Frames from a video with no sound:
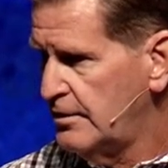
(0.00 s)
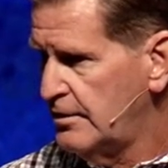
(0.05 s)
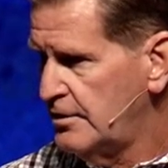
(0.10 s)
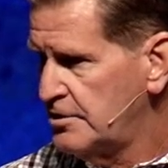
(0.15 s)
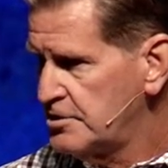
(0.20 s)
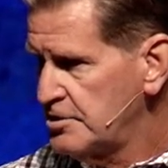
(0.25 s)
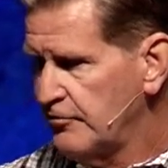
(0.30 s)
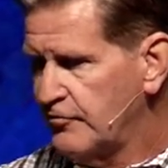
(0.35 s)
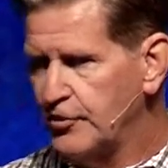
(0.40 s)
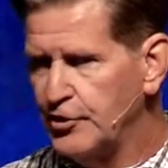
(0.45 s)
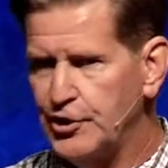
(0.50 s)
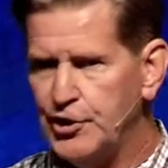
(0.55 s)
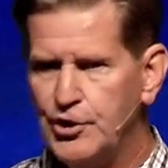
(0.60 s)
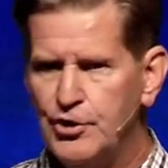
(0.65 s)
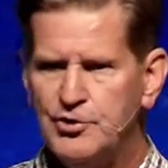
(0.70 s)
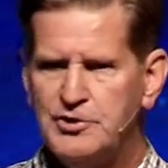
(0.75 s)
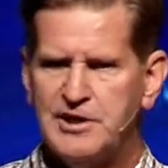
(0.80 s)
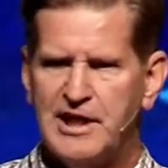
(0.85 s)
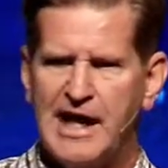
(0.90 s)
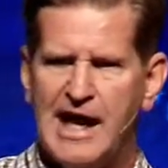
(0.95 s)
So for
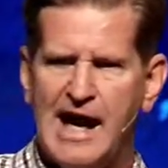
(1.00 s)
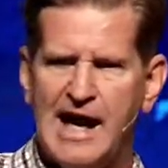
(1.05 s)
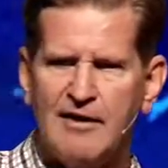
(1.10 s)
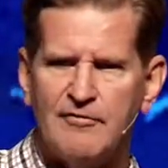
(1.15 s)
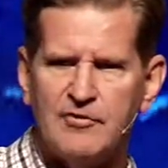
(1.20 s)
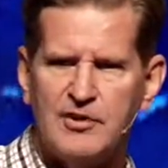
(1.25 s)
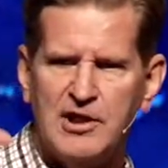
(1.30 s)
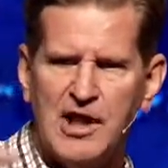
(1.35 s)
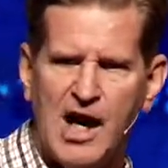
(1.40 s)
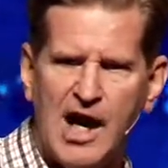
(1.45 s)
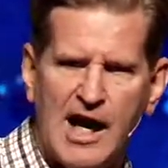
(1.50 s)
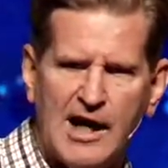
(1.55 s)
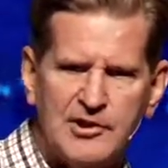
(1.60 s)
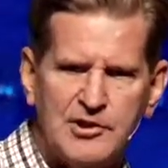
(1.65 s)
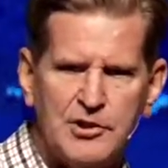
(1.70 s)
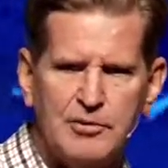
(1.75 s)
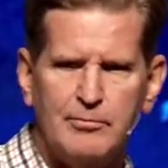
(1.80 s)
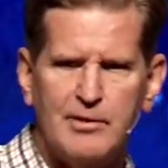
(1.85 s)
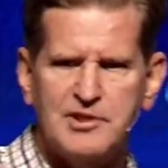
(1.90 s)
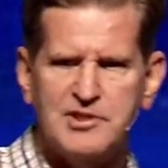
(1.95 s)
you to have God,
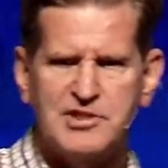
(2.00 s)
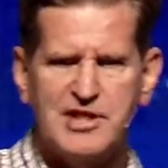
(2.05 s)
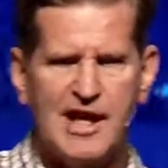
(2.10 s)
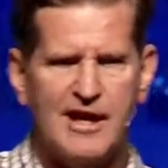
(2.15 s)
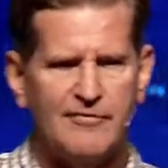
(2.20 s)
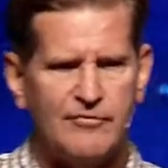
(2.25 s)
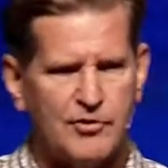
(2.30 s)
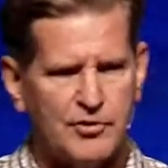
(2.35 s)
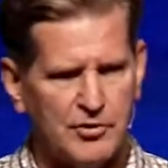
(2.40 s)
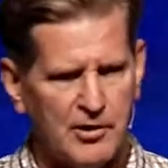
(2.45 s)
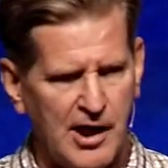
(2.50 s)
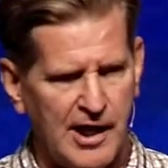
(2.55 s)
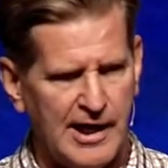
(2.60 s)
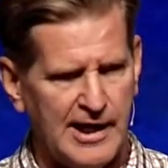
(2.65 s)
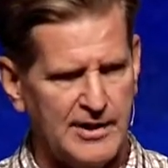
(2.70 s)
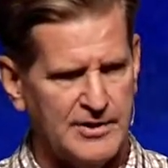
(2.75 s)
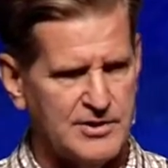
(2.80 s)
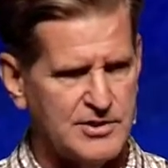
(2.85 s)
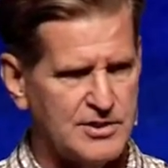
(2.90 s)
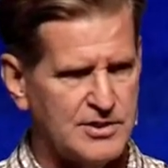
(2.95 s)
you must have
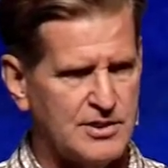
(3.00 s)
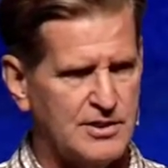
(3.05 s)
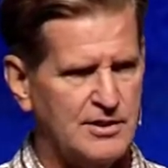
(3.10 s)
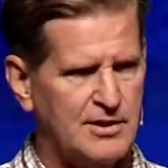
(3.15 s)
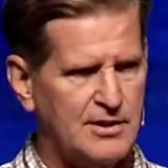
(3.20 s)
Christ.